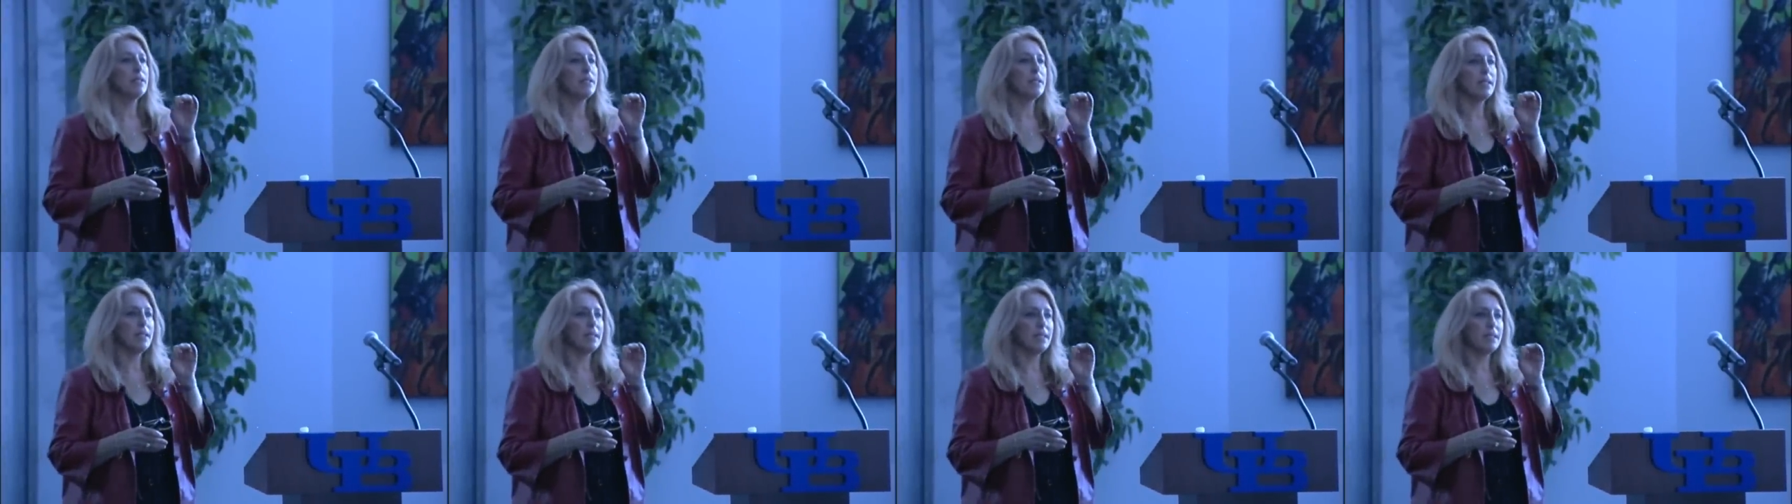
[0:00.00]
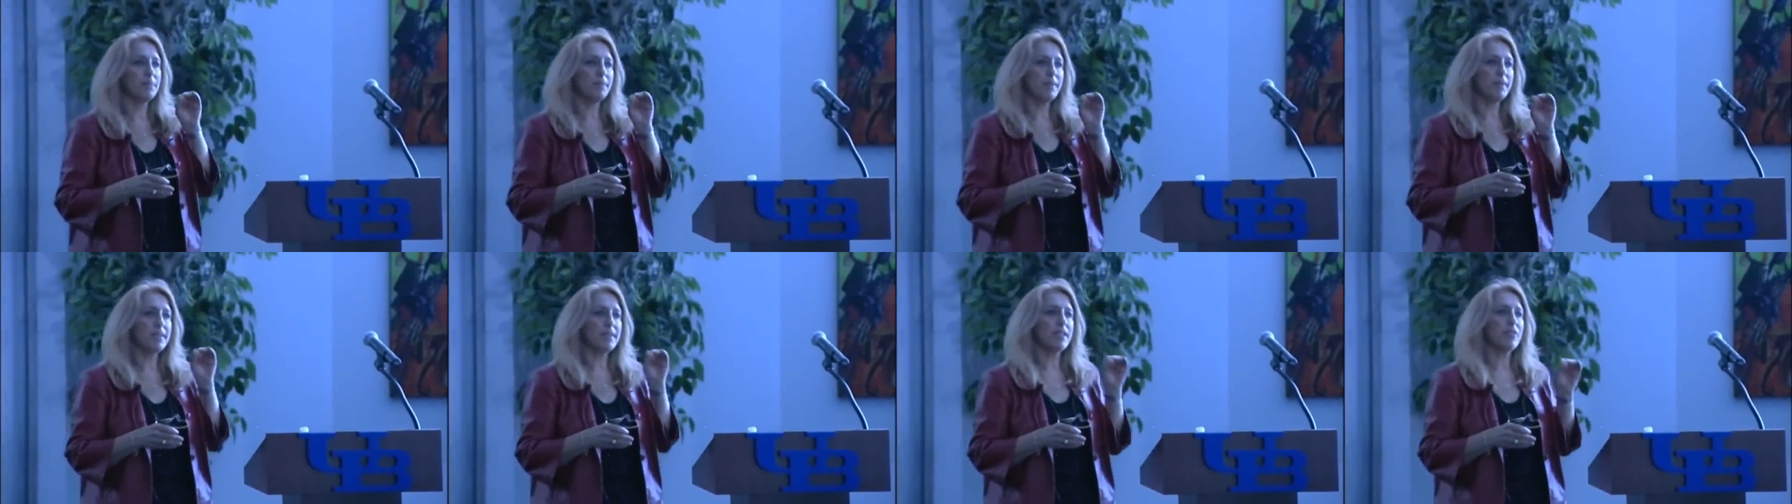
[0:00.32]
the
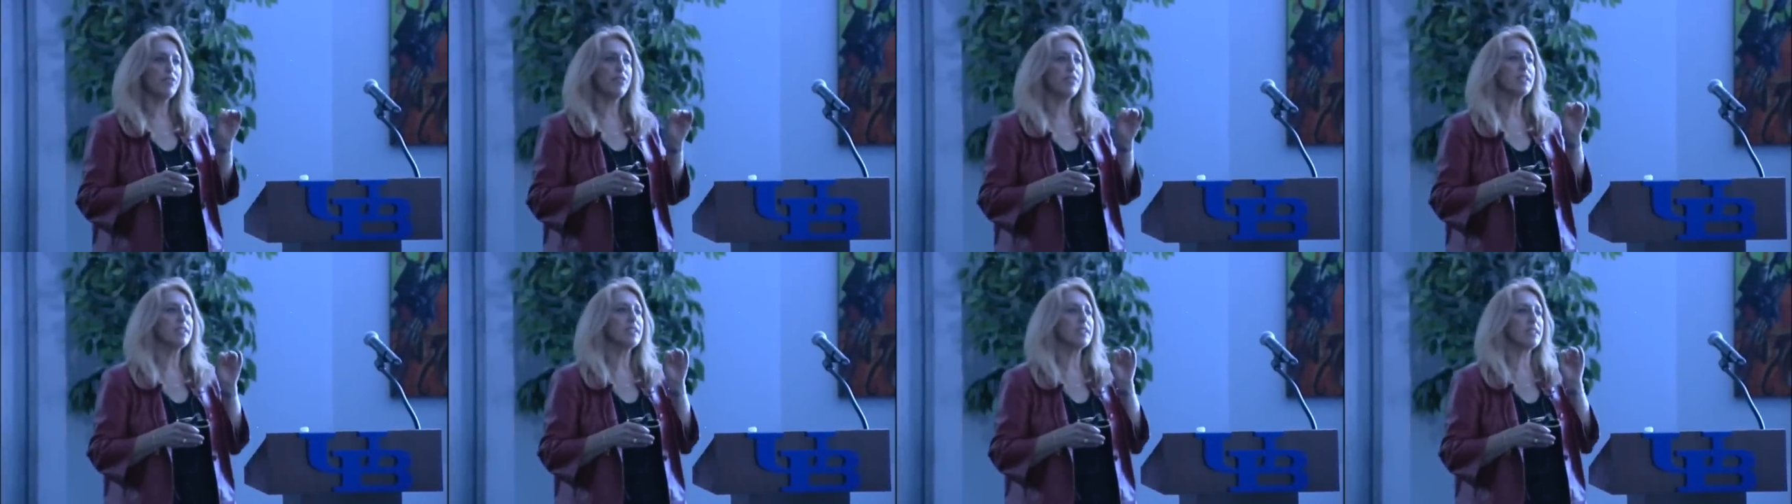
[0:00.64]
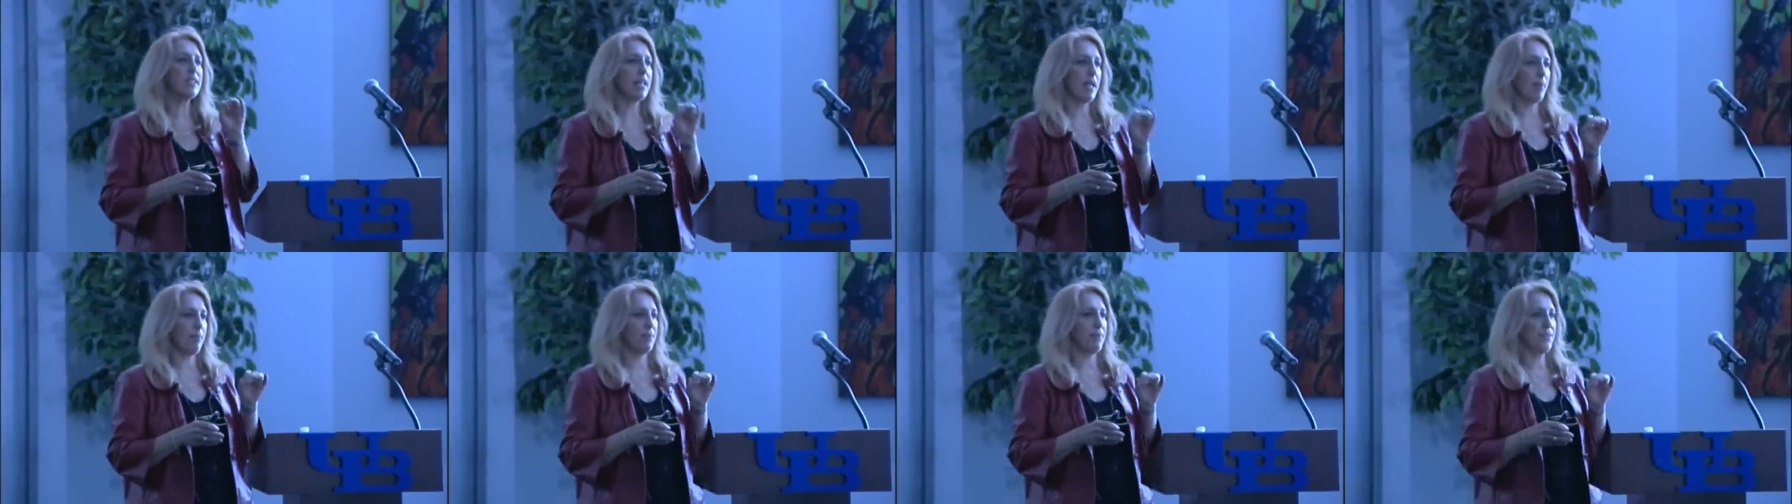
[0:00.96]
specific
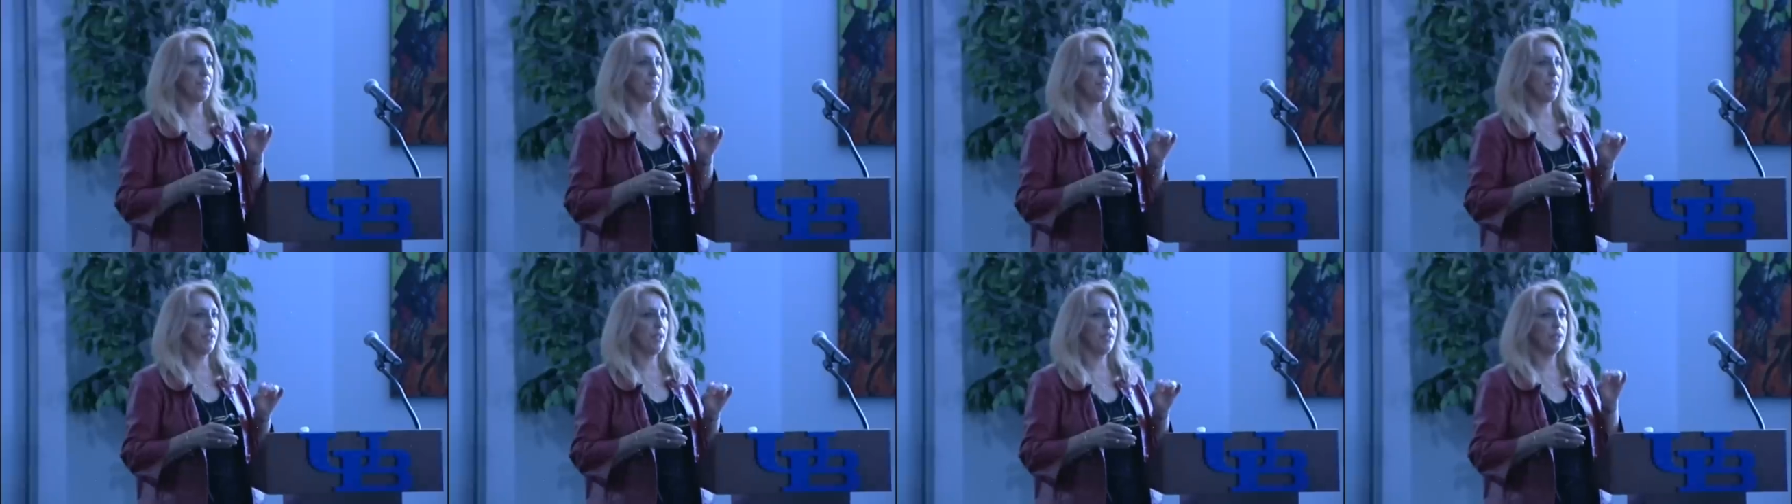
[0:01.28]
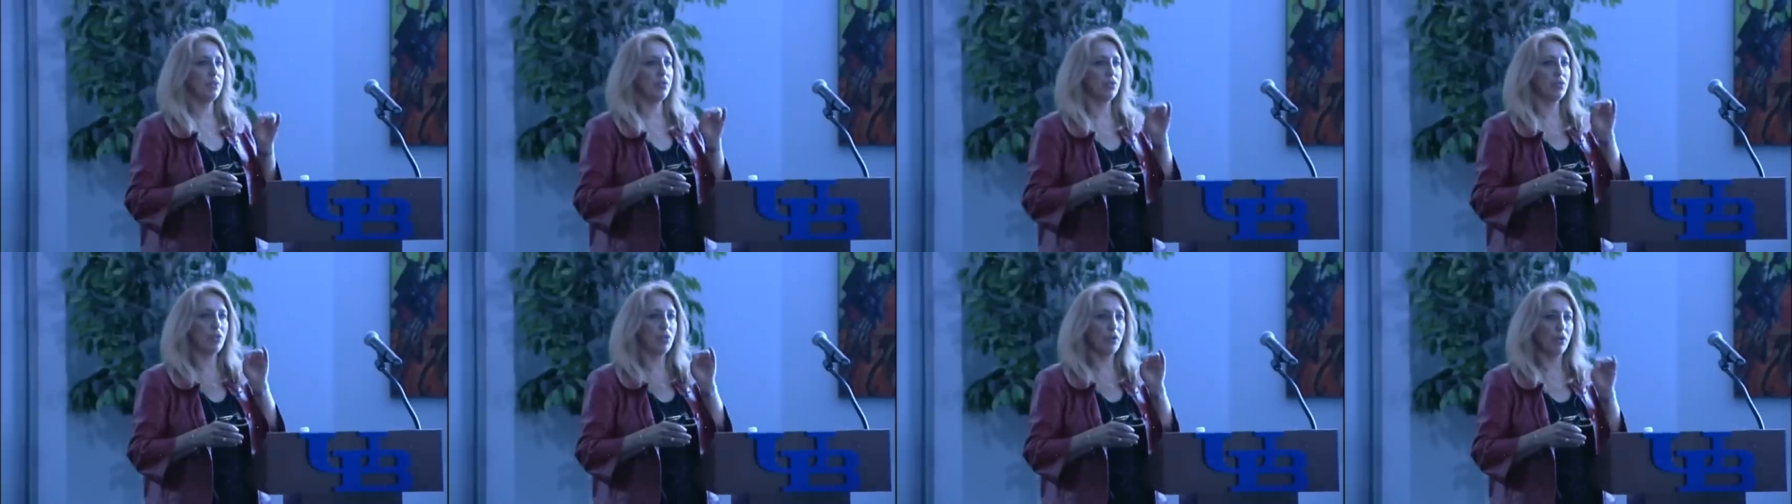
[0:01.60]
steps
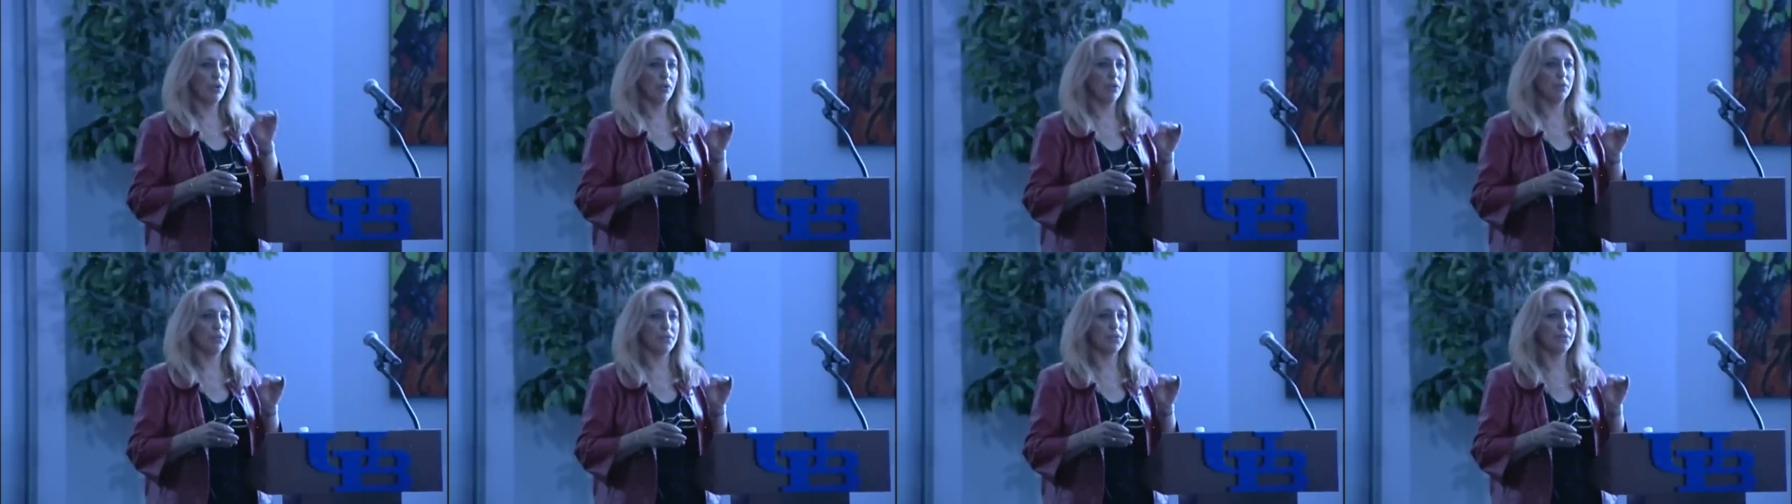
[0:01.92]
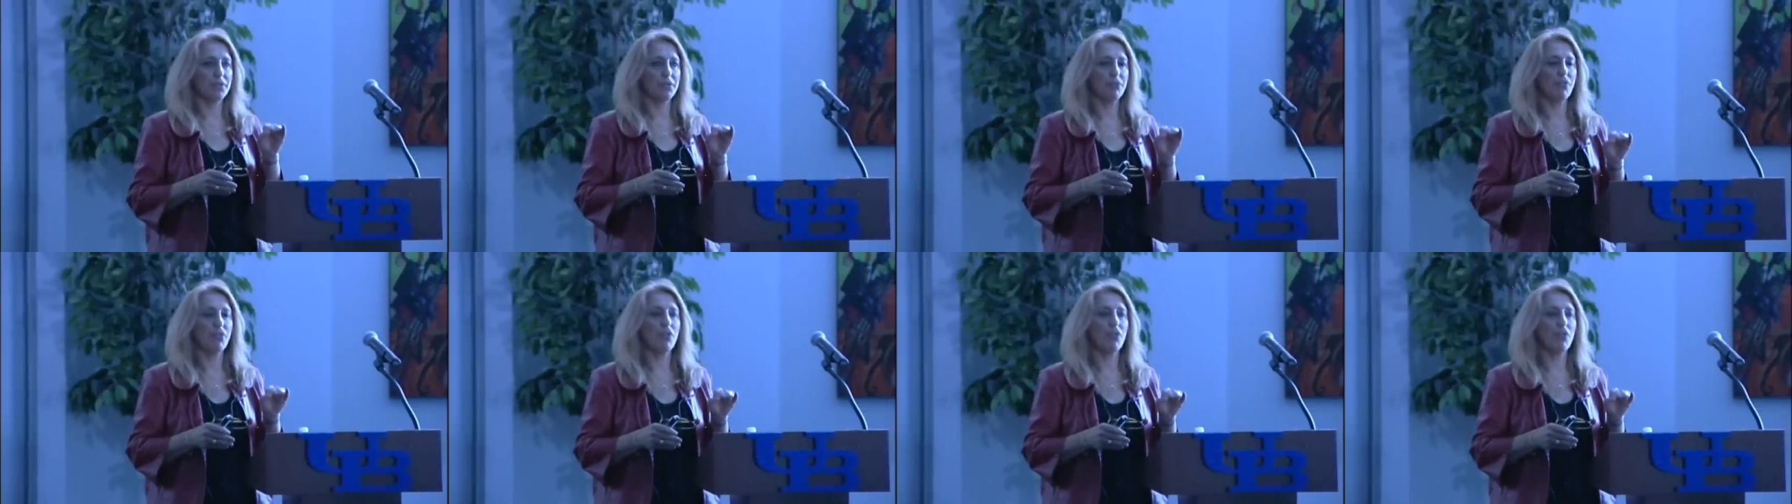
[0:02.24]
and rules